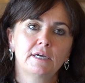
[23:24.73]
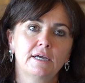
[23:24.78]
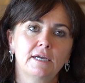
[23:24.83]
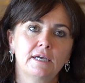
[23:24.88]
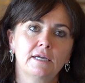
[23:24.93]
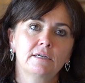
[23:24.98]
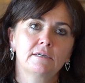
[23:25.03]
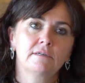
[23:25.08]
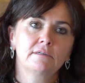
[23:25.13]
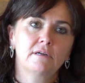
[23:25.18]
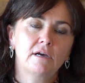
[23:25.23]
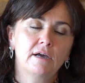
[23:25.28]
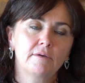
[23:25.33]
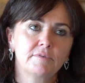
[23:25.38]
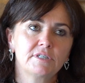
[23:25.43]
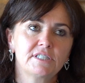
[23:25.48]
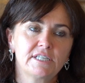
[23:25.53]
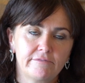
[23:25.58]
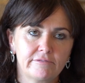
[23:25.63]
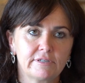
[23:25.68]
and I
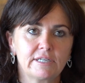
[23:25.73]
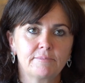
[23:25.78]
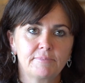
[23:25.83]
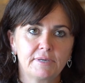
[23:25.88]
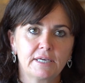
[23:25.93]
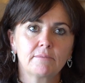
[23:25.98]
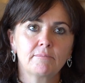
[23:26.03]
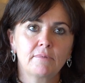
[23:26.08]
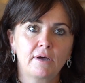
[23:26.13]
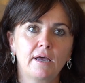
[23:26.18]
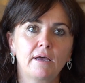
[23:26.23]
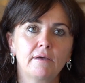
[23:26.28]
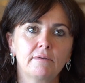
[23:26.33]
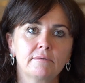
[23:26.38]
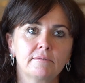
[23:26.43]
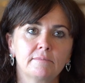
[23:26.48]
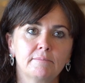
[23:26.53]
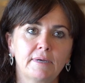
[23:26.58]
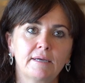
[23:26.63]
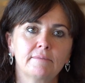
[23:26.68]
would definitely pick
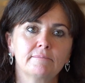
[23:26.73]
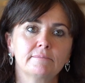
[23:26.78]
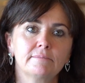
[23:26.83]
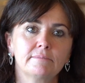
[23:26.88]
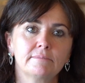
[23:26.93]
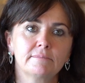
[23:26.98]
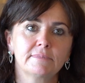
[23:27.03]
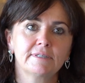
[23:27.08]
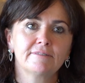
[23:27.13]
my mum